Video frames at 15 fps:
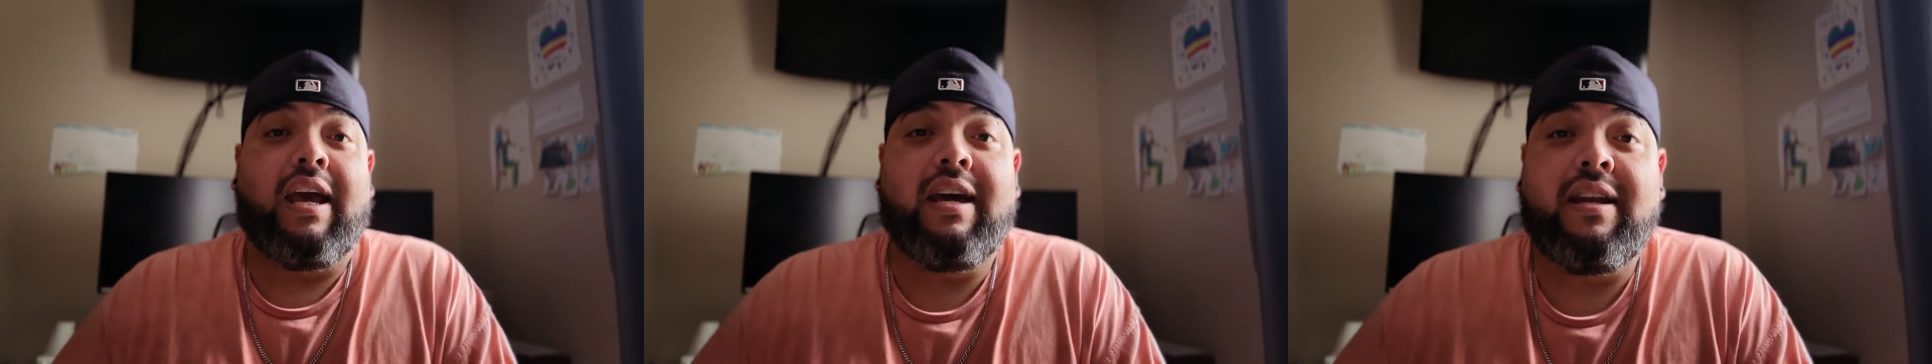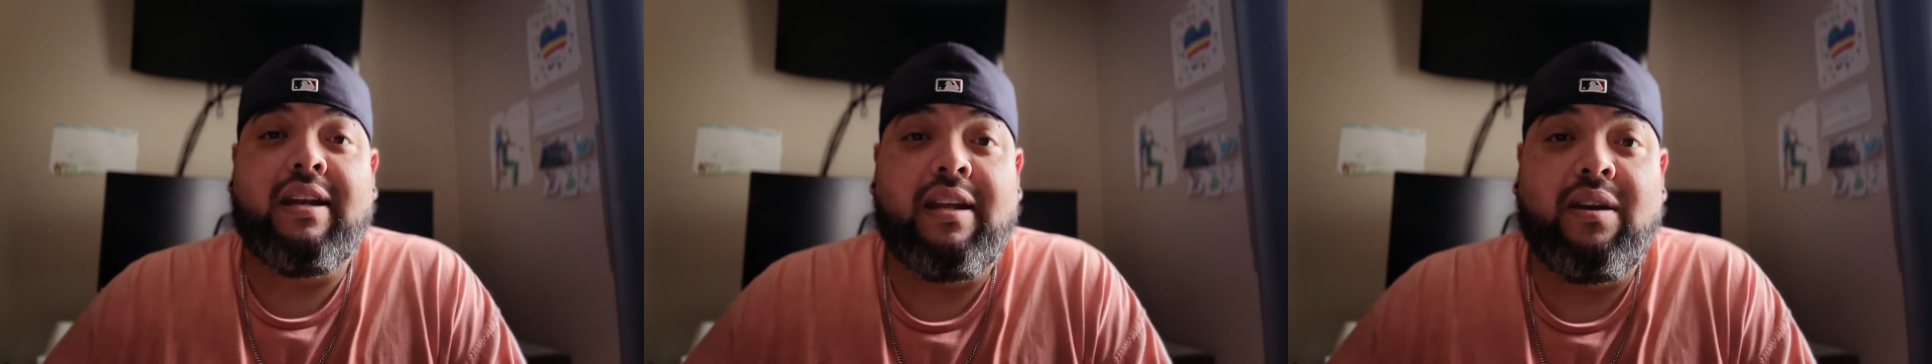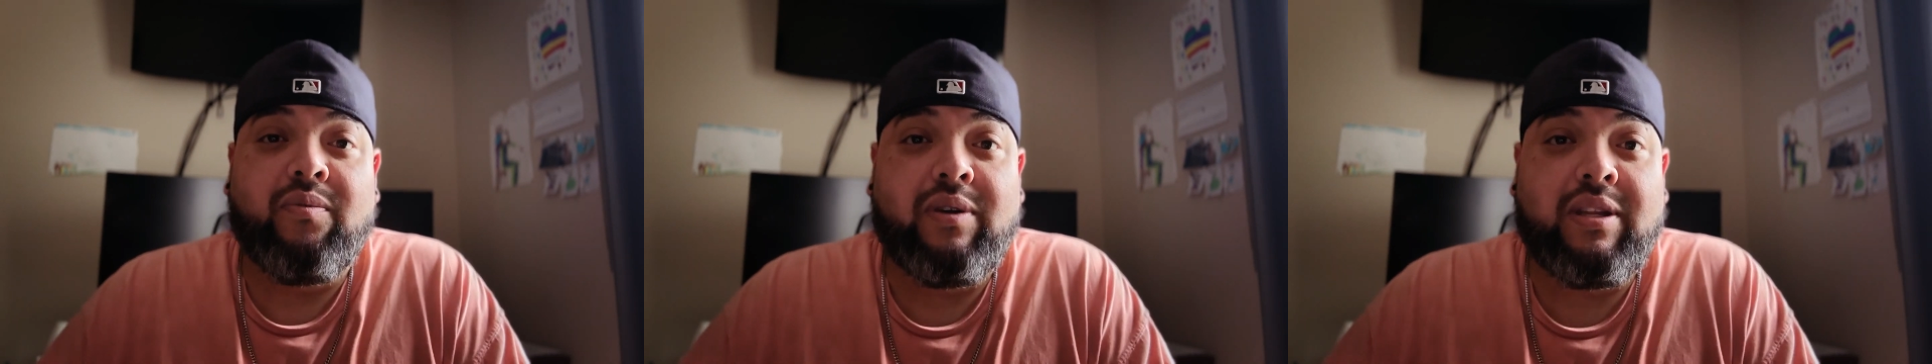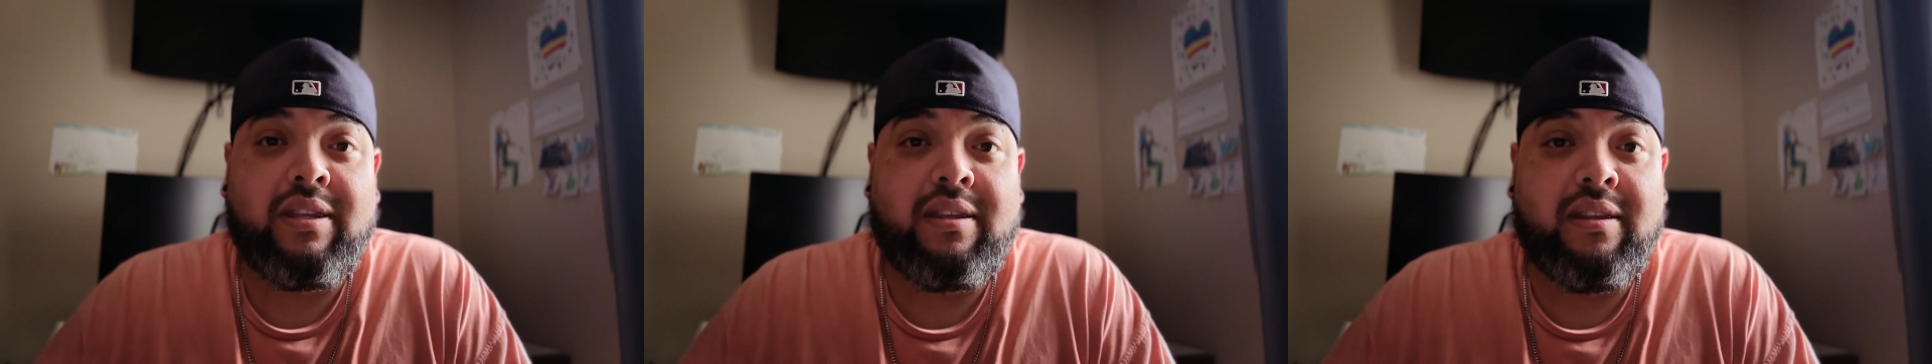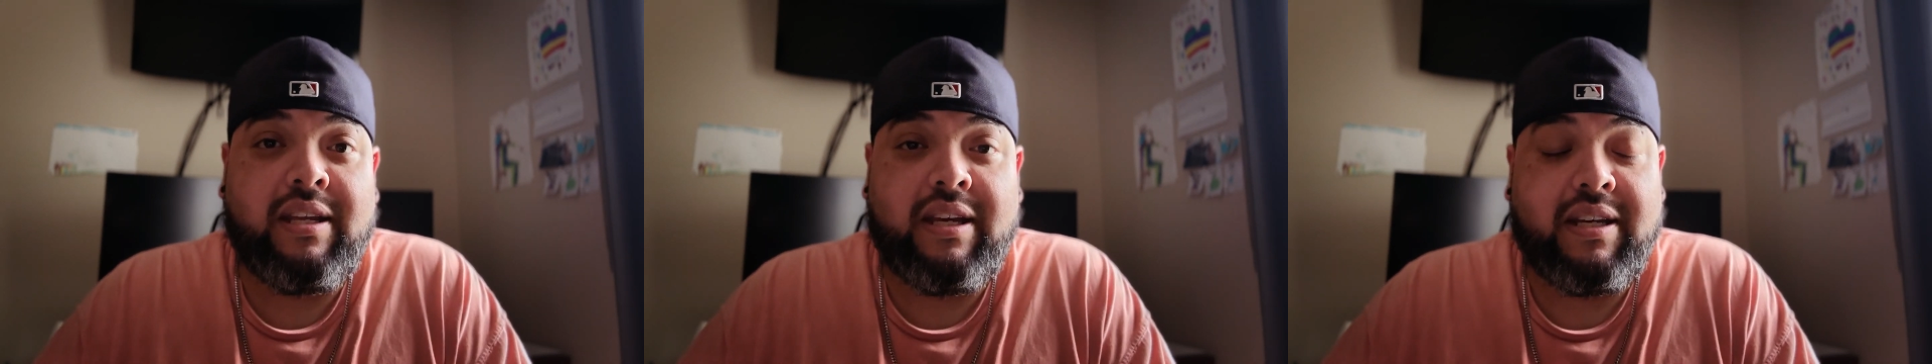editing
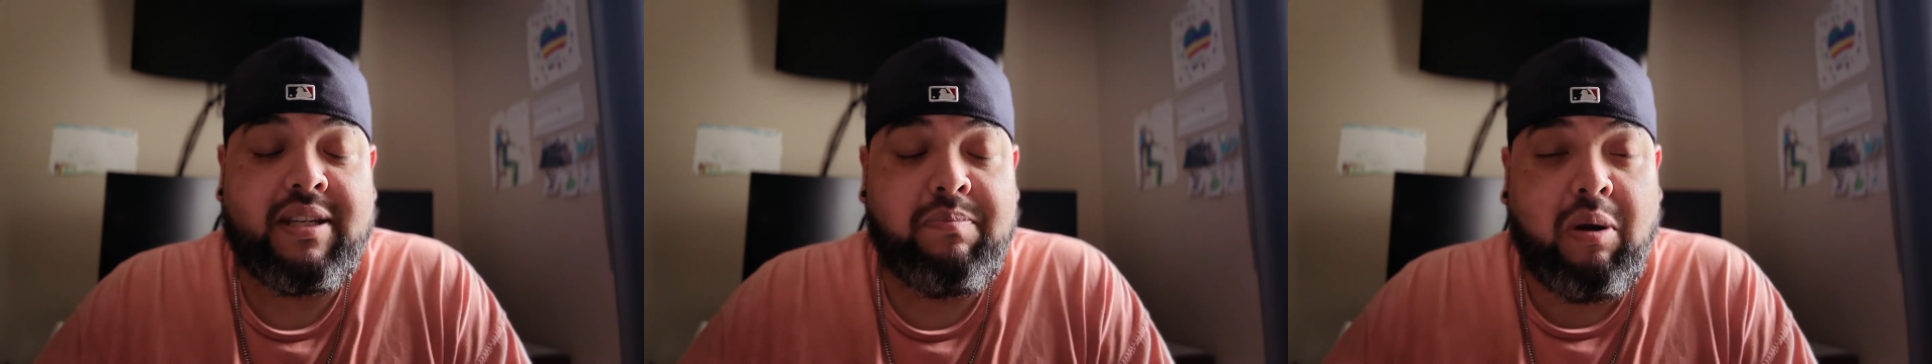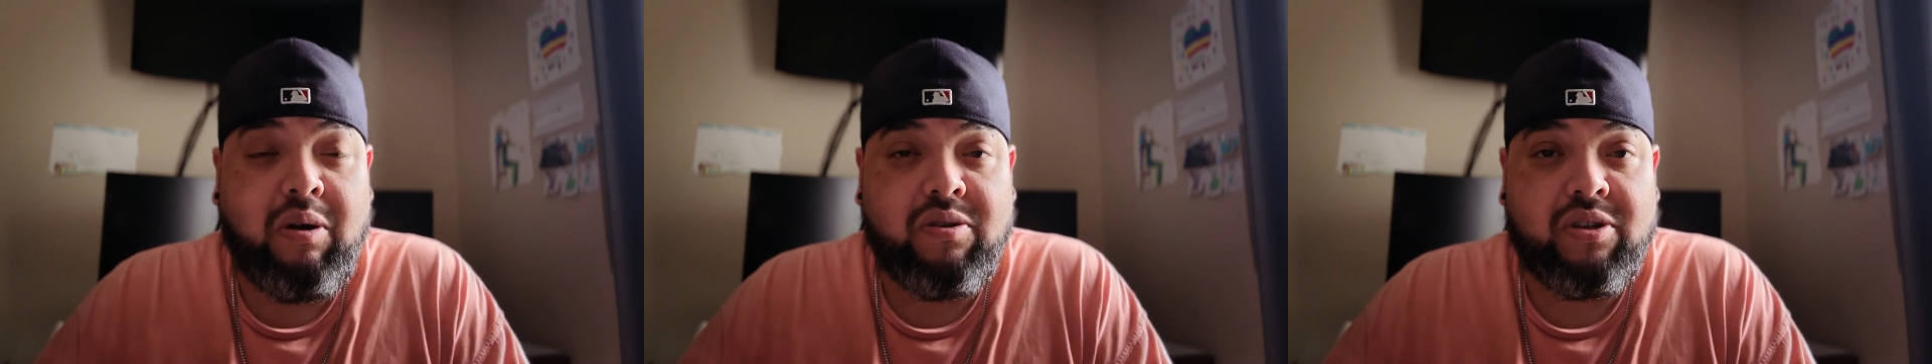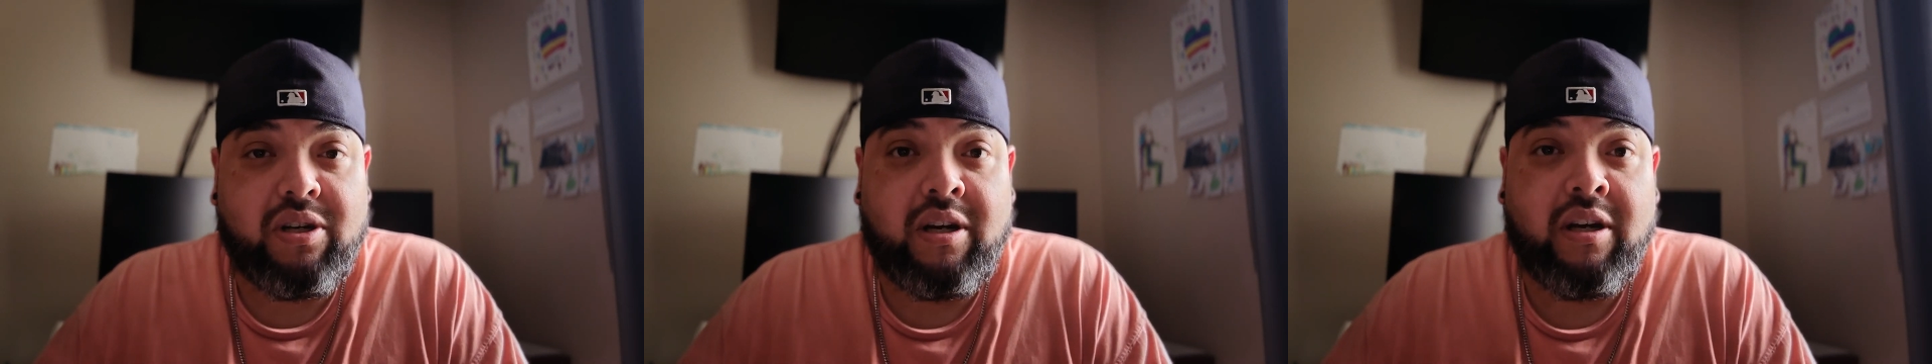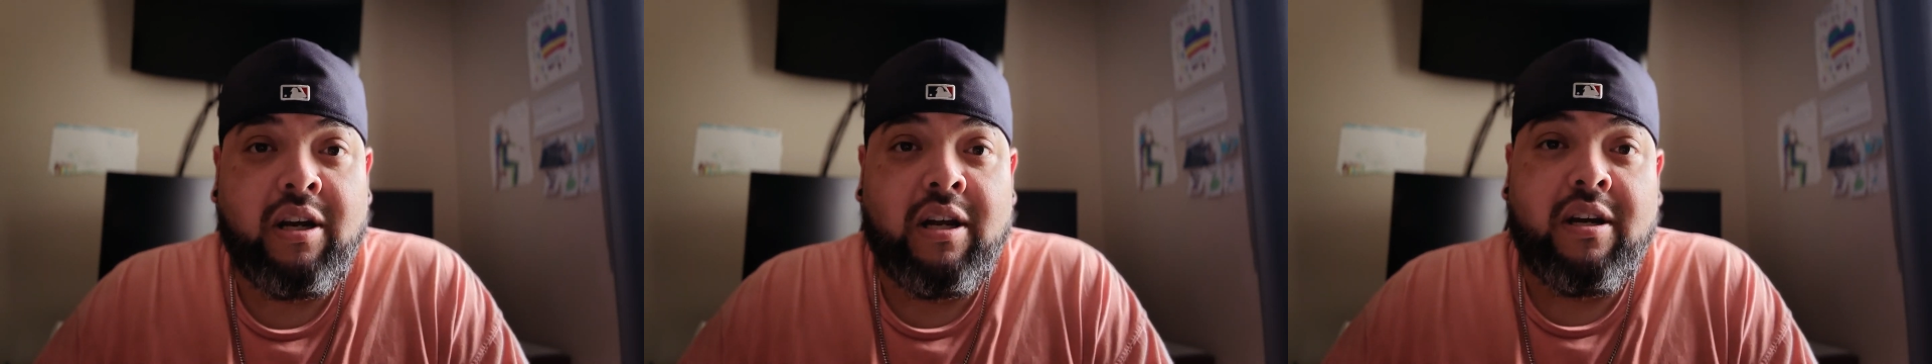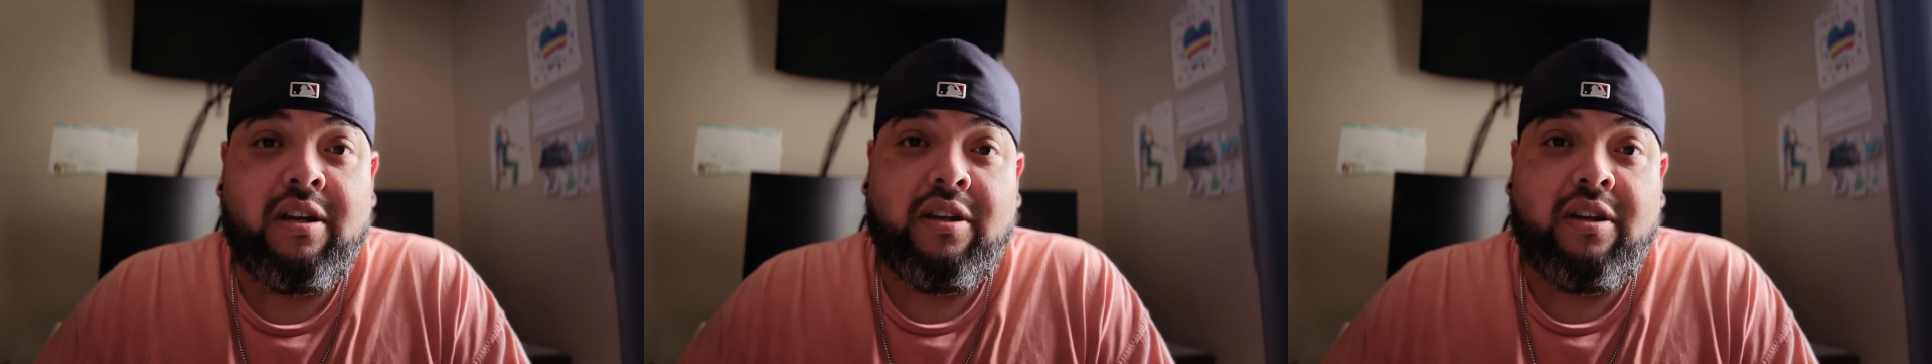with the exposure.